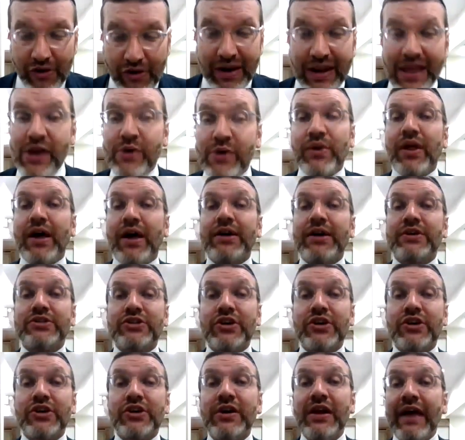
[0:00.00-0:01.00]

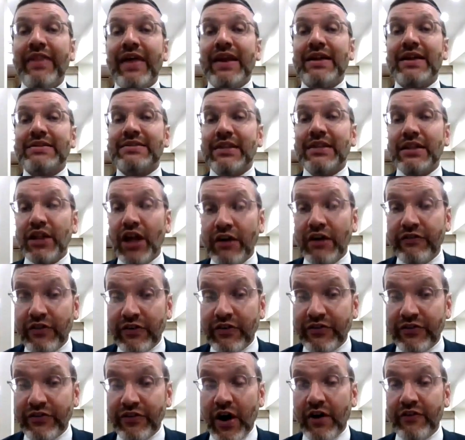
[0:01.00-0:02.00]
equalizer, and that is the love
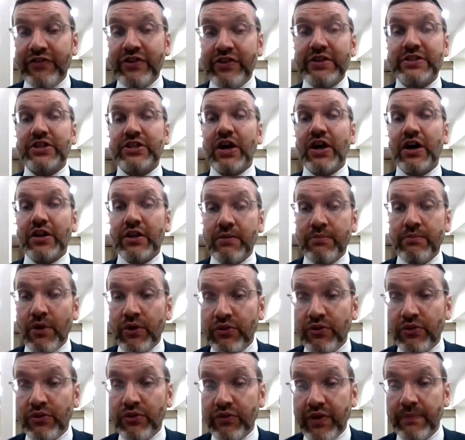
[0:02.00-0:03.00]
of Yitzchak to both
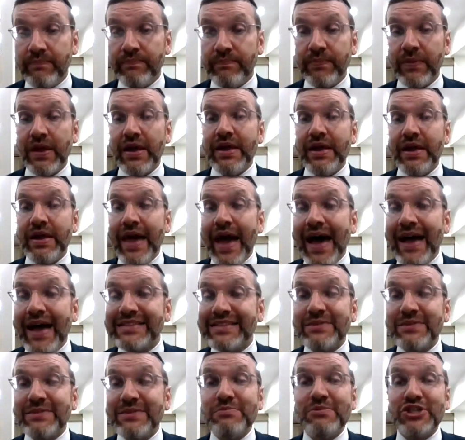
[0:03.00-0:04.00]
of them.
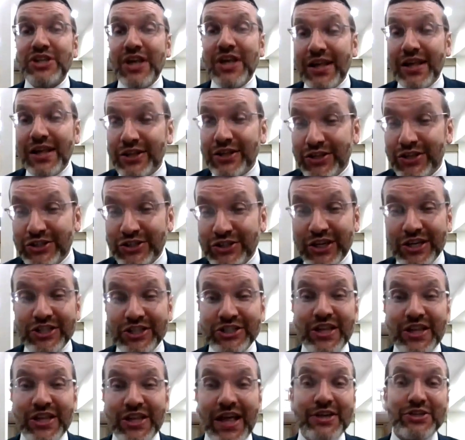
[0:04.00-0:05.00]
Etzem
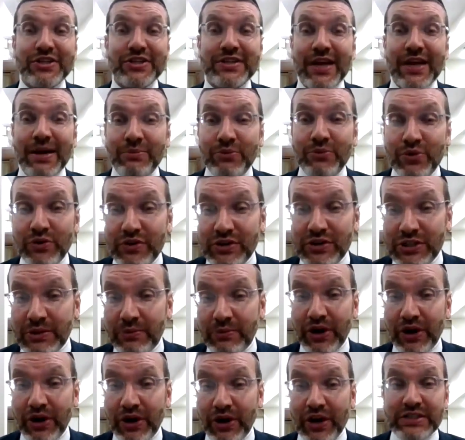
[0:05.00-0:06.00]
Mishtalshlos Hamur Shel
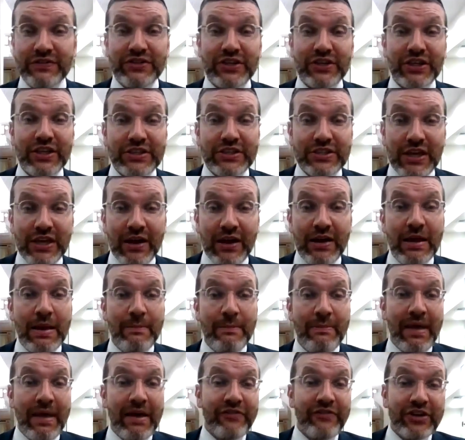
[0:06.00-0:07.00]
Baruch Esav Shel Yitzchak
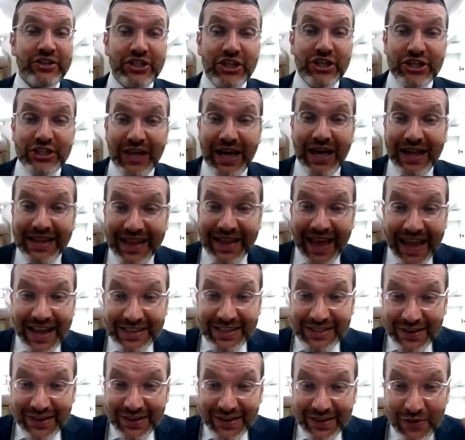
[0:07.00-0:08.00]
Me'avasher Shel El
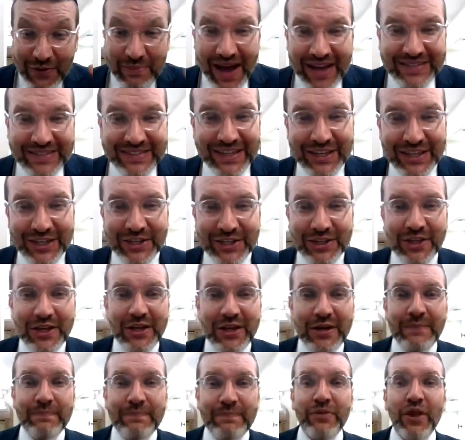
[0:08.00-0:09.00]
Esav Hu Maschil.
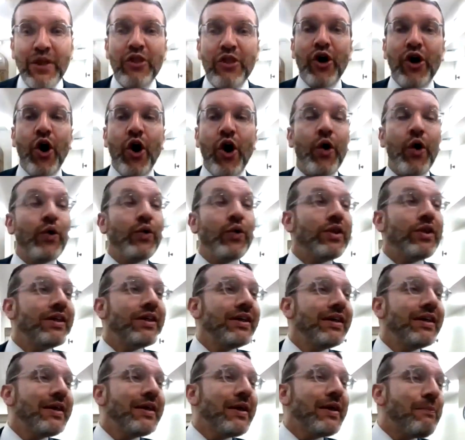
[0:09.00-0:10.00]
The
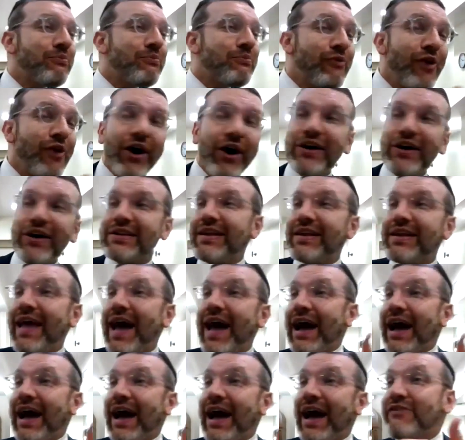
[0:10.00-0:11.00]
whole bracha to
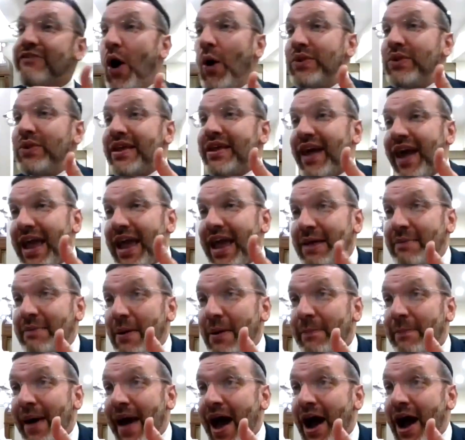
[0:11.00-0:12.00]
Yaakov only came
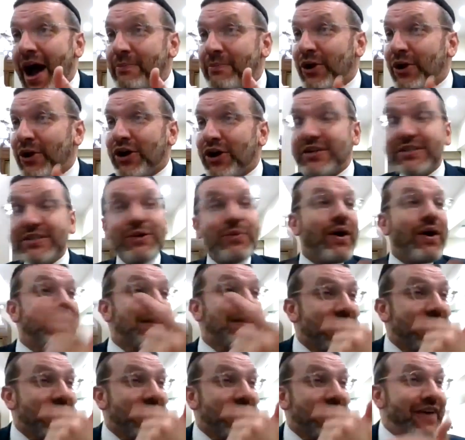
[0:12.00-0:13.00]
about because he wanted to
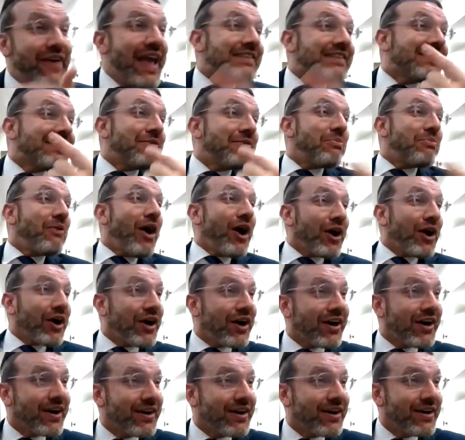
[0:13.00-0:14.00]
give Esav a
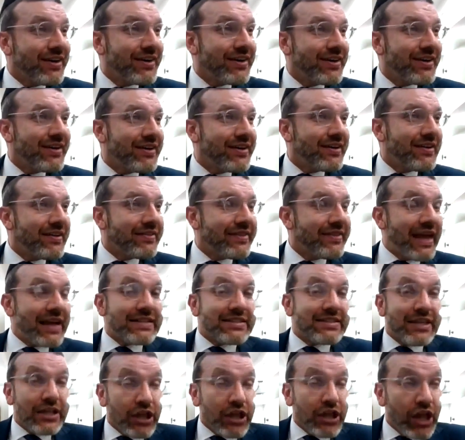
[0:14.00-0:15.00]
bracha. That's
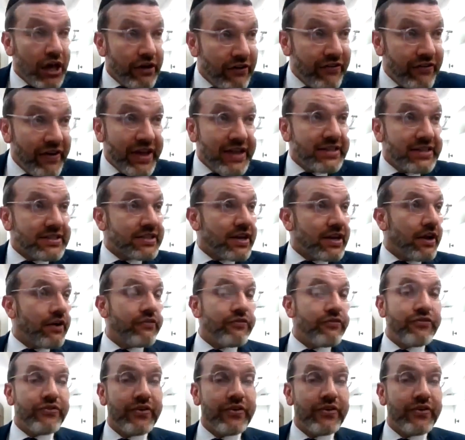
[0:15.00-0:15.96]
the love of Esav.